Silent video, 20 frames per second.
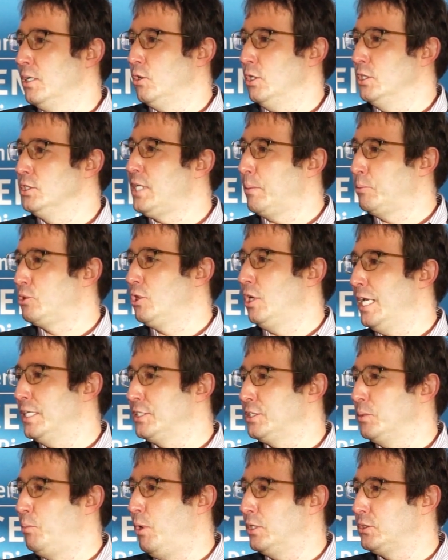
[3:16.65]

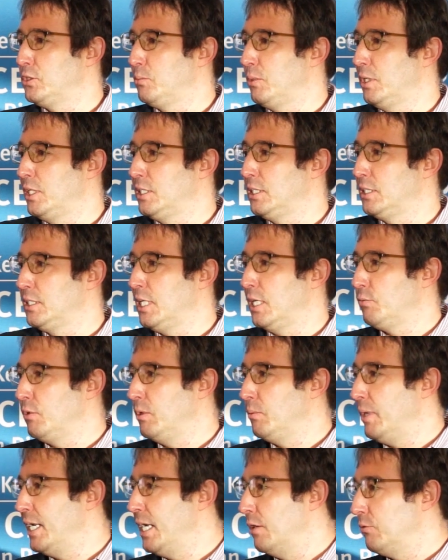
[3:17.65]
conceptualize the possibility that
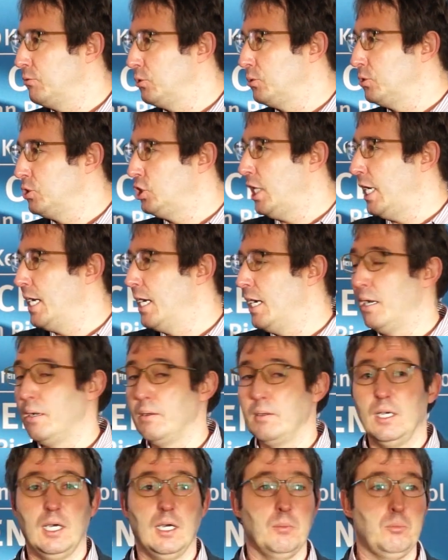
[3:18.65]
we may have to
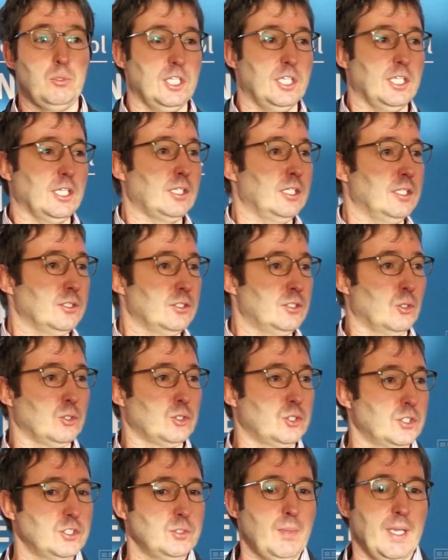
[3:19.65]
share political and
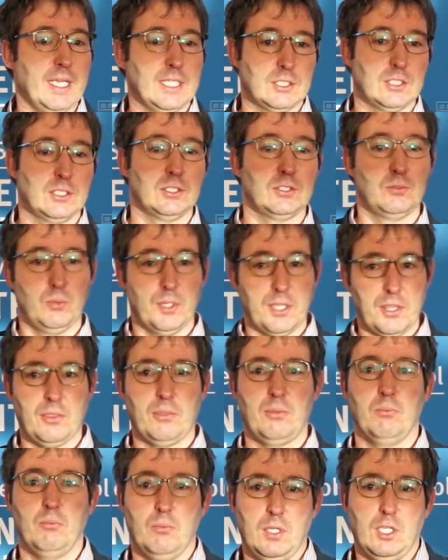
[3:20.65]
social spaces
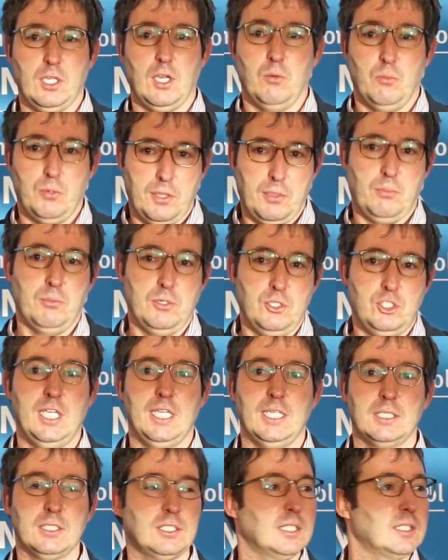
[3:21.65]
with
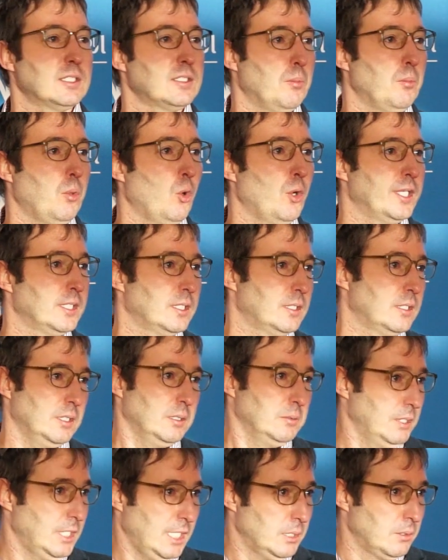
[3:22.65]
machines at some point
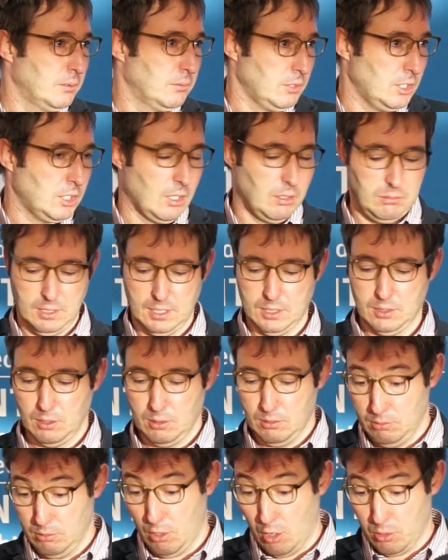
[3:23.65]
in the
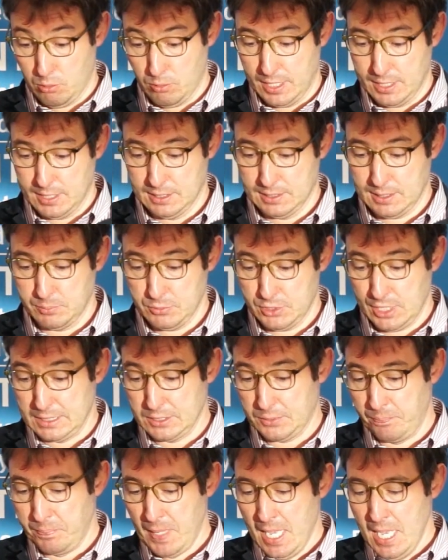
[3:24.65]
long run, in some
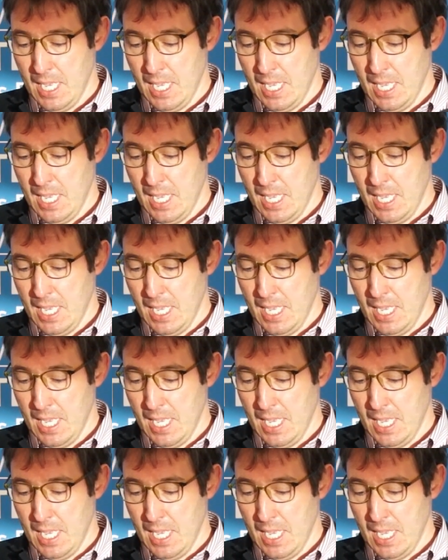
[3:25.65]
sense.